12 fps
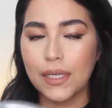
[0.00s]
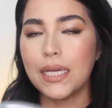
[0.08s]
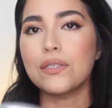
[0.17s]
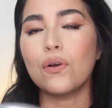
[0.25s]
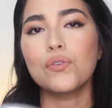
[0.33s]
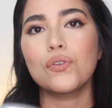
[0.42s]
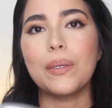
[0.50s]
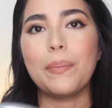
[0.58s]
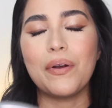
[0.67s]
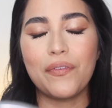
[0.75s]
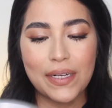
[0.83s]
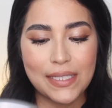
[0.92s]
it's also the
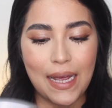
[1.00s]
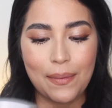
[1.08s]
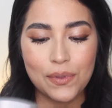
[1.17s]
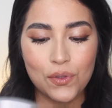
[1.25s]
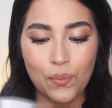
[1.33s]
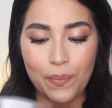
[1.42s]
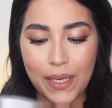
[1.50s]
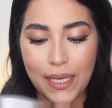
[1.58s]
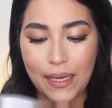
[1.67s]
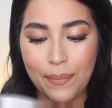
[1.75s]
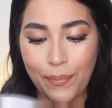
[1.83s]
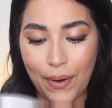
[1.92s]
perfect time to
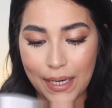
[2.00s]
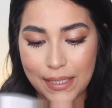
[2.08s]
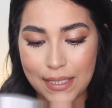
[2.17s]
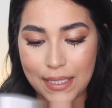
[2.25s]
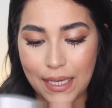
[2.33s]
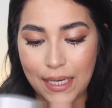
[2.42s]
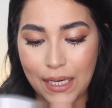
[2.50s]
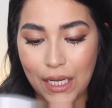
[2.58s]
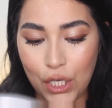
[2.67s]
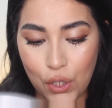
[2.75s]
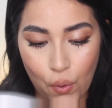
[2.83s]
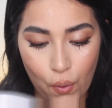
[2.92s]
be practicing
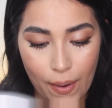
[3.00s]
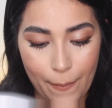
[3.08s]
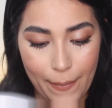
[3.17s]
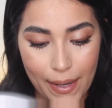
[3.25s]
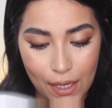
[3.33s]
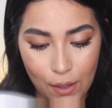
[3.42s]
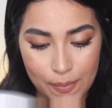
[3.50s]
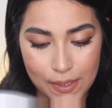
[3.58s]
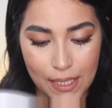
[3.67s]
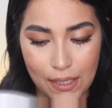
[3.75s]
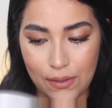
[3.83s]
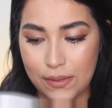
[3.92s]
your makeup
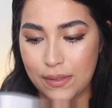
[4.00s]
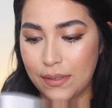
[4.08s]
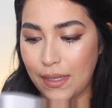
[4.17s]
skills.